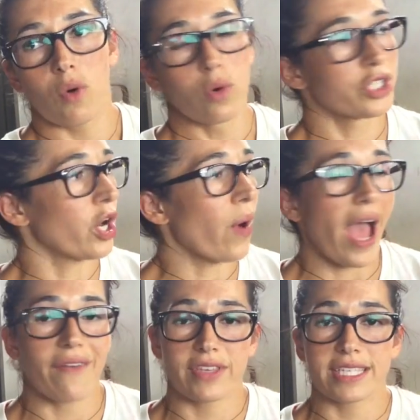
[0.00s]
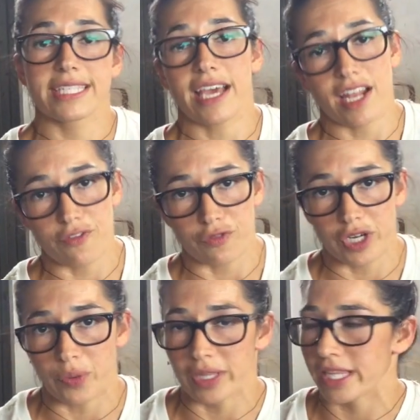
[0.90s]
or don't have these set up
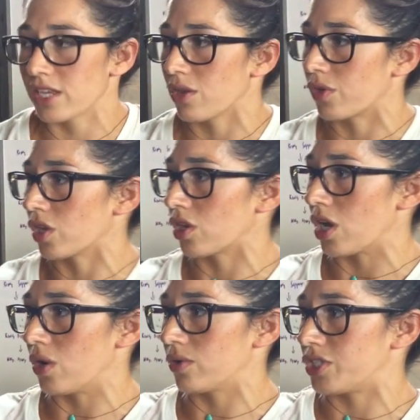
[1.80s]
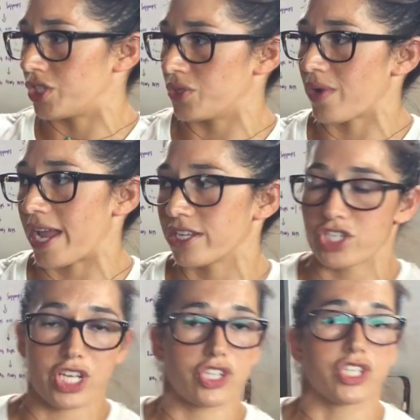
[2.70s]
frequently, you can go to a
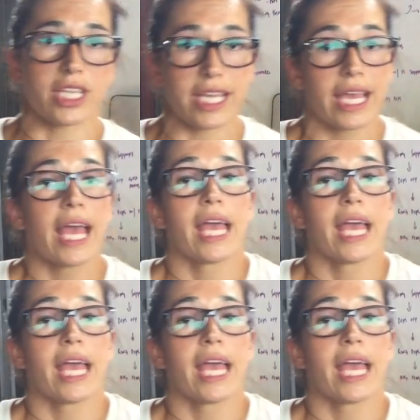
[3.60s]
GHD